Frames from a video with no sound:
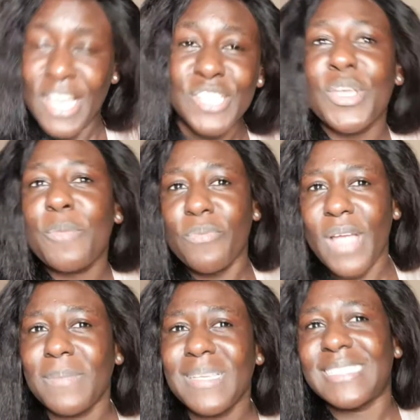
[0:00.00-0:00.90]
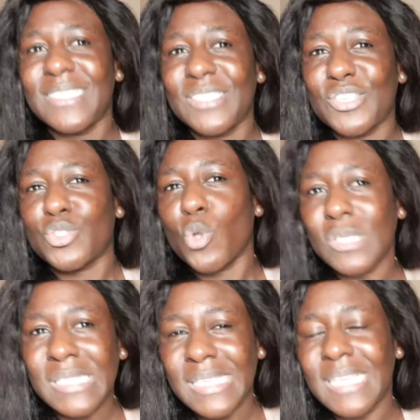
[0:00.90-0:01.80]
So he probably did the
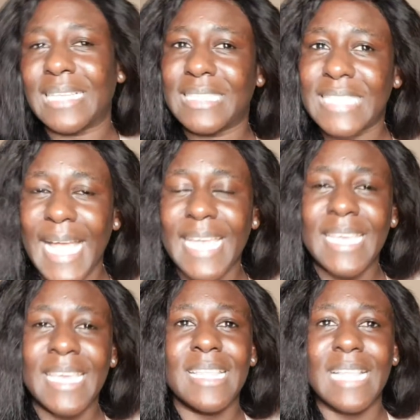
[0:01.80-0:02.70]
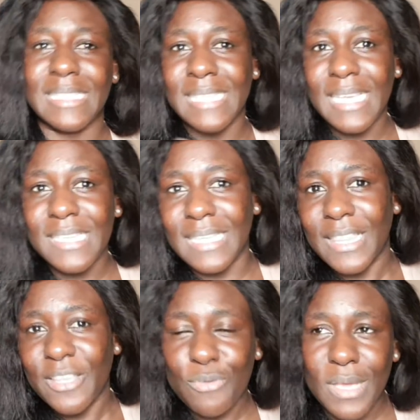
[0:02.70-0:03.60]
toasting and the chiking and singing the
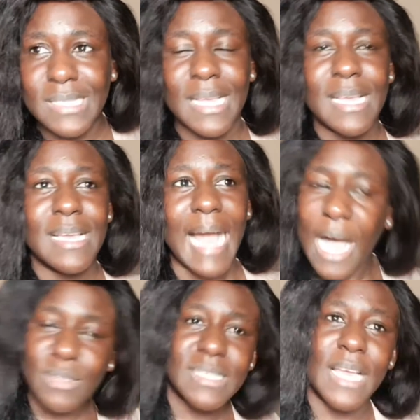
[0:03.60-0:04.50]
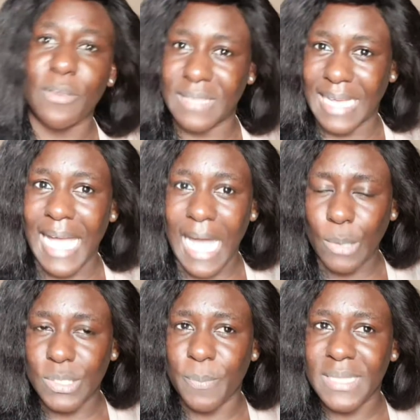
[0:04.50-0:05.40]
lyrics outside of the
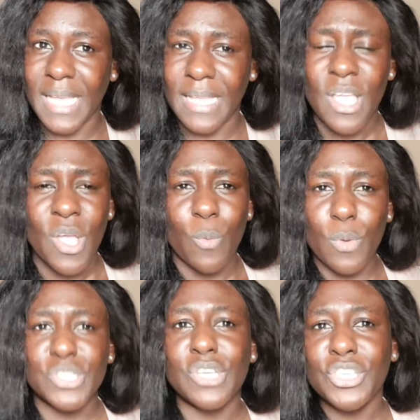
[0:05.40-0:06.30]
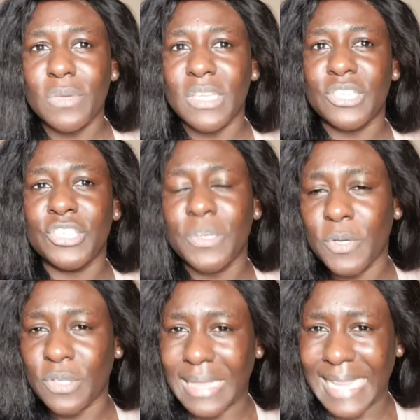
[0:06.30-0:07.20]
house. But then, was such a relationship
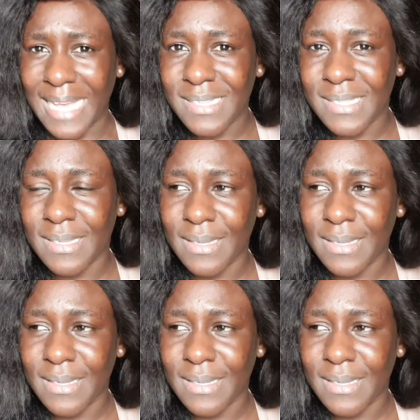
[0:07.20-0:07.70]
going to last?